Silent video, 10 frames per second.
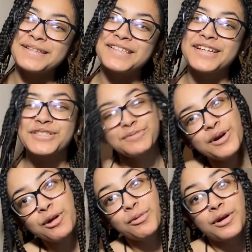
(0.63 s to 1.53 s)
It's Elijah.
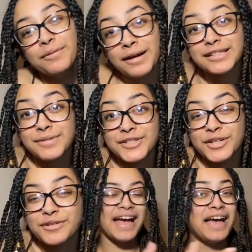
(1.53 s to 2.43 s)
Welcome back to my
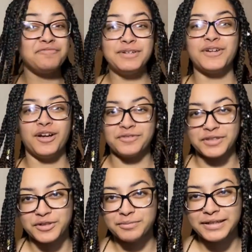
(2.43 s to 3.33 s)
channel. I've been gone for a
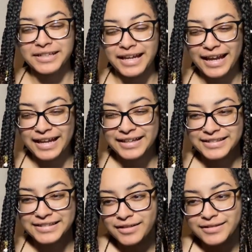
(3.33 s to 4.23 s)
little bit
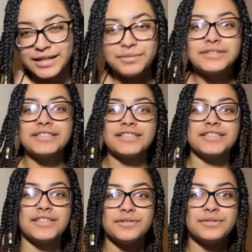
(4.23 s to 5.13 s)
and there's not really an
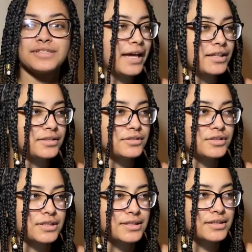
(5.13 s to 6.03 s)
excuse. Kind of
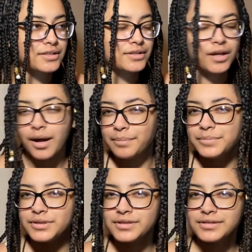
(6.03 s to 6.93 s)
just
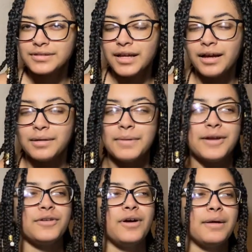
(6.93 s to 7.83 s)
stopped. I
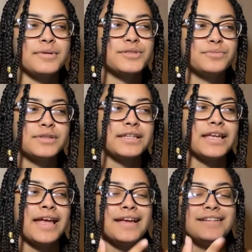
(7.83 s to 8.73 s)
don't know, I wasn't really
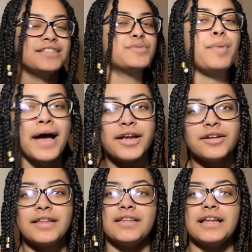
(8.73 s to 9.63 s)
inspired,
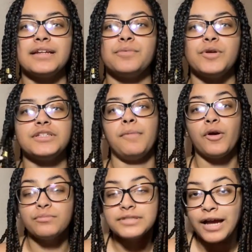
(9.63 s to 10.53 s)
and then I ended up going to
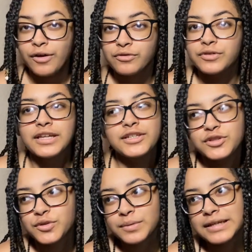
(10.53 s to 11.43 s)
hometown for like
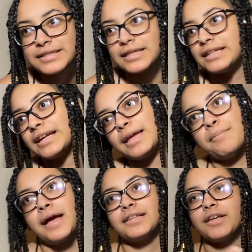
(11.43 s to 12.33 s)
2 weeks, and then I came
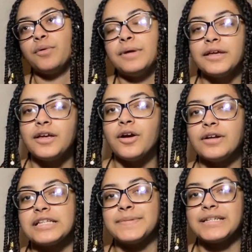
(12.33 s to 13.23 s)
back like a week ago and
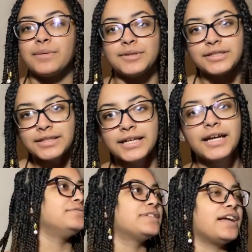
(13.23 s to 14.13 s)
I spent time with
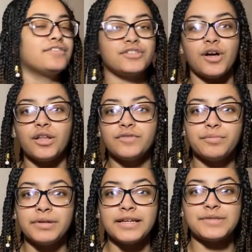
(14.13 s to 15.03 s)
Talia. It's kind of just all over the
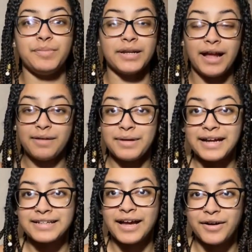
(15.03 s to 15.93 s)
place, but I'm
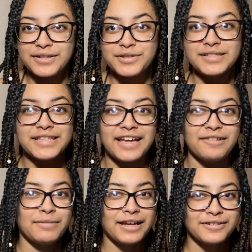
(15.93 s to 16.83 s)
back now. As you can see, I have
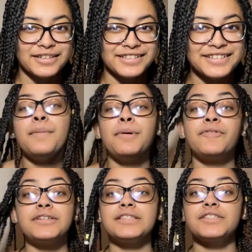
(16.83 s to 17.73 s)
my hair done. But
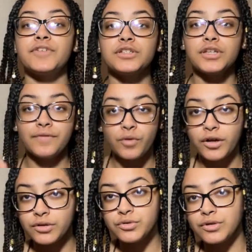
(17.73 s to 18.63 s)
first things first, if you are
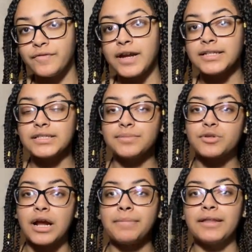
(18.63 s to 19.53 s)
new, do not forget to
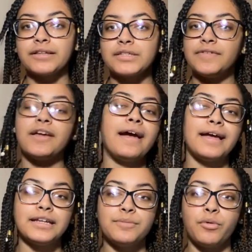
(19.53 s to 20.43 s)
subscribe and like this video at
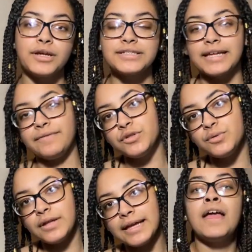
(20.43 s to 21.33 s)
any point if you do
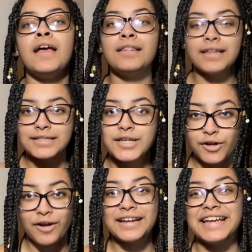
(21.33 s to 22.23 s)
like it. Let's get
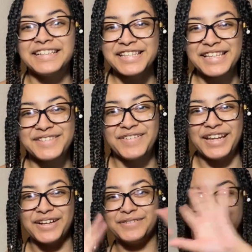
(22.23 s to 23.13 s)
on into this video.